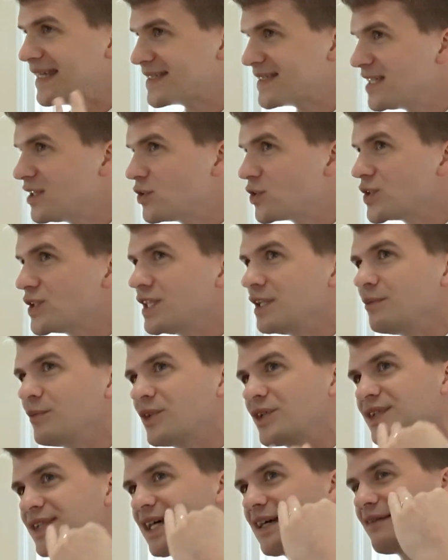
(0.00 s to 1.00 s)
that's interesting
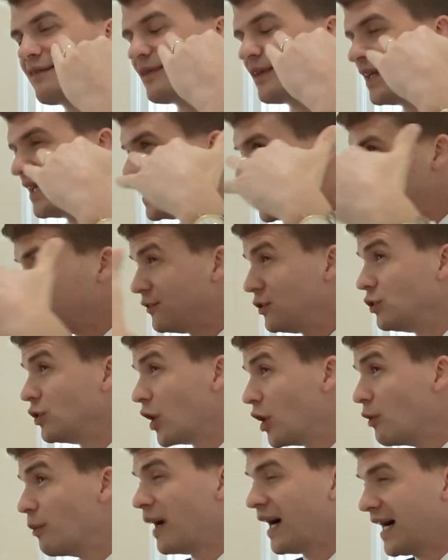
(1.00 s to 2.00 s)
because I if you
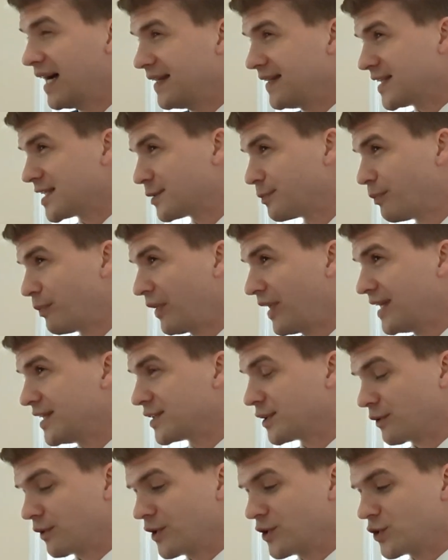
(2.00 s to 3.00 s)
go by this place
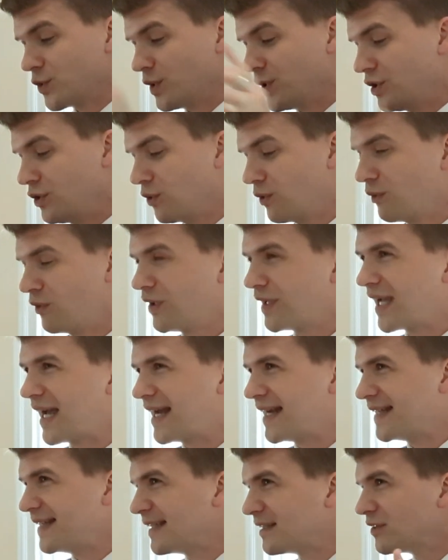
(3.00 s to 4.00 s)
in Rosewood, you look
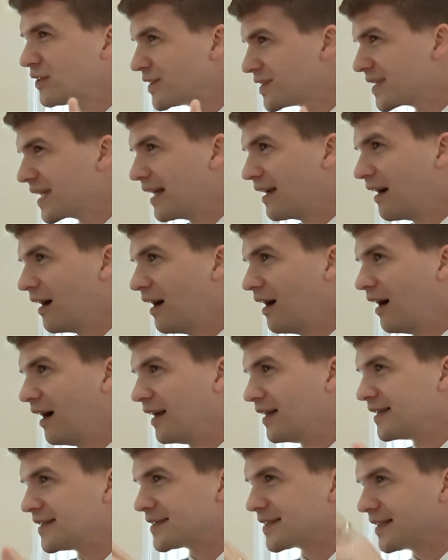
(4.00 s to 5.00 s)
at it and it looks kind of
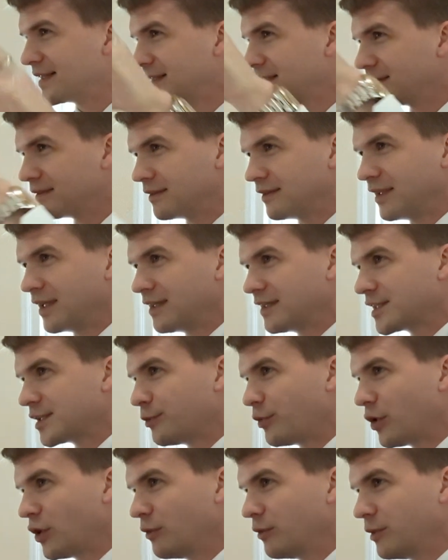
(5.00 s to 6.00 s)
odd. It's like got this
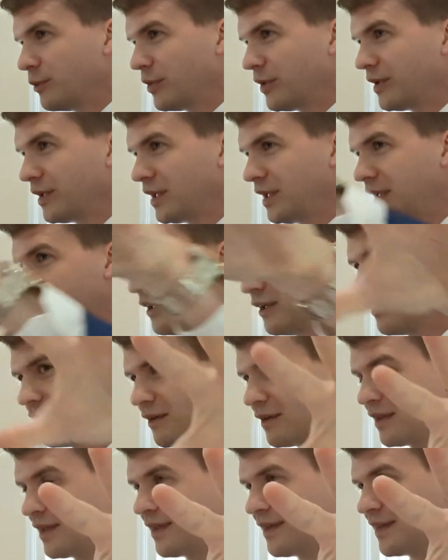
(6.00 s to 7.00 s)
apartment building
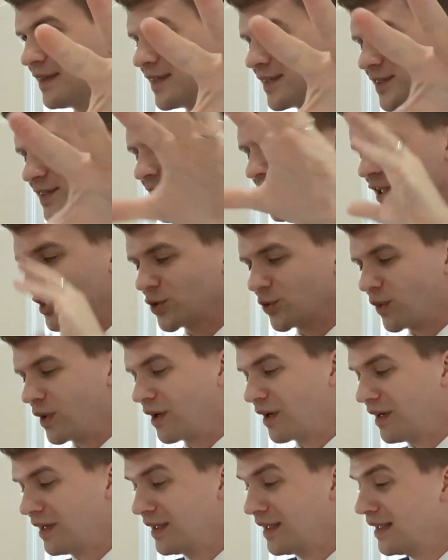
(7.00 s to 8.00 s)
here and then a
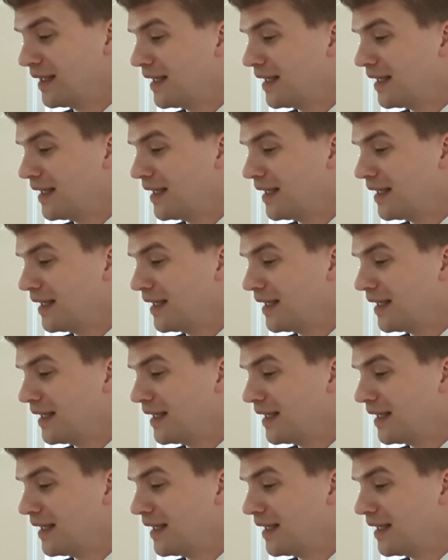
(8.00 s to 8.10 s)
sanctuary.